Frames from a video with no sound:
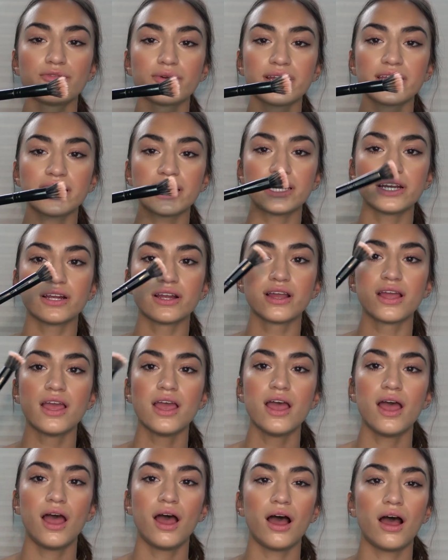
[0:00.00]
right here.
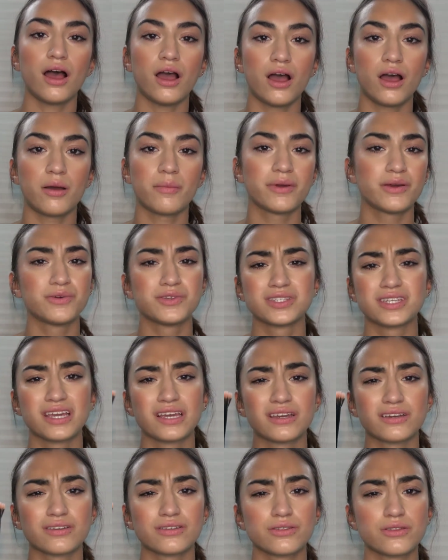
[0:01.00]
It was
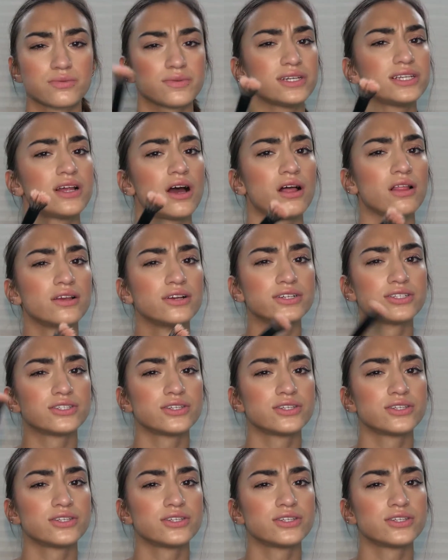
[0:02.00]
like $3,